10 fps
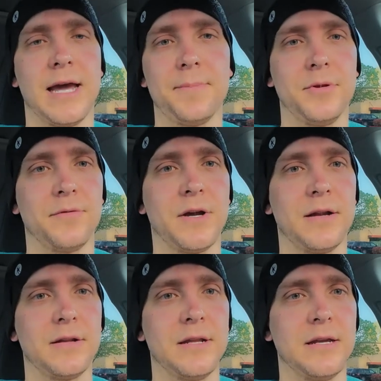happy to have
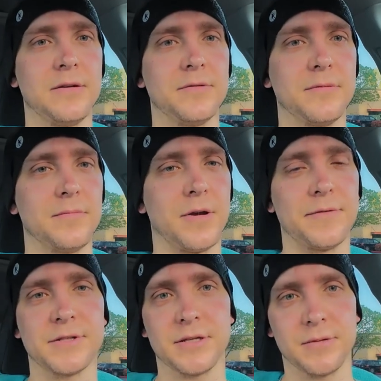gotten it in.
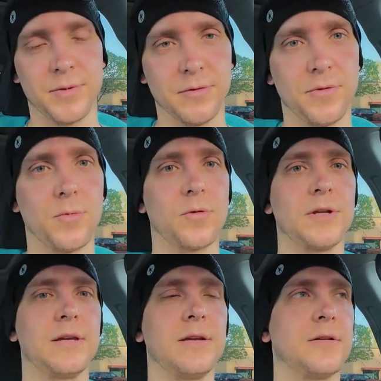Obviously, beautiful
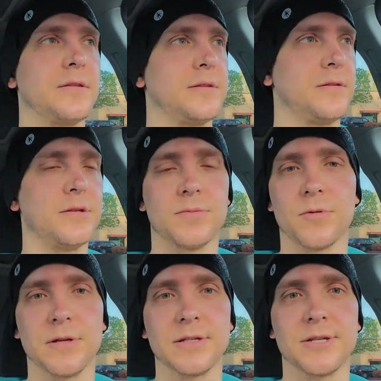morning here this
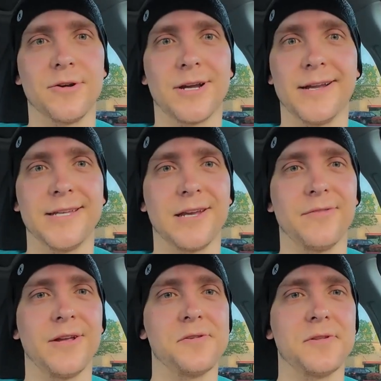morning, so gotta take
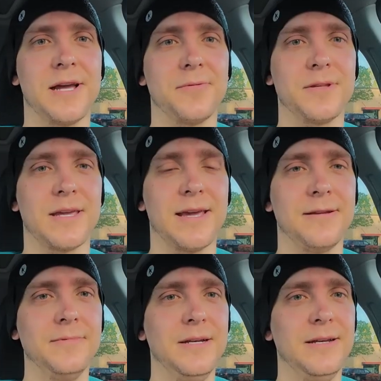advantage of that when you
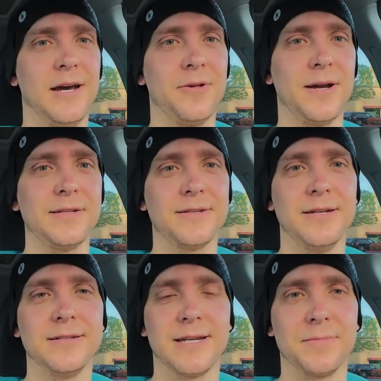can. Otherwise,
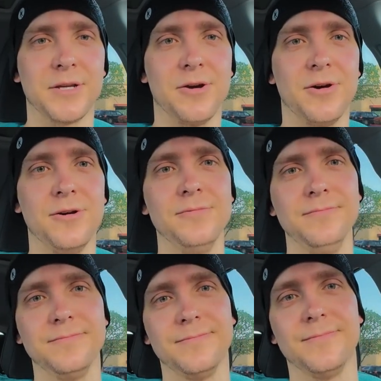time to go home.
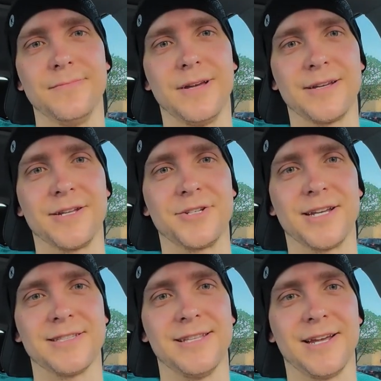I'll catch you
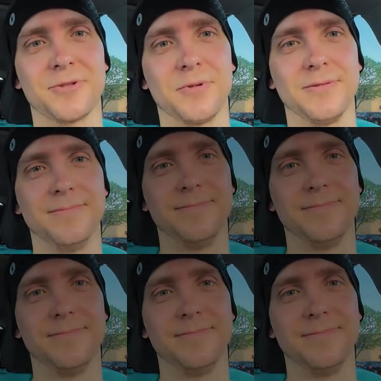guys in the next one.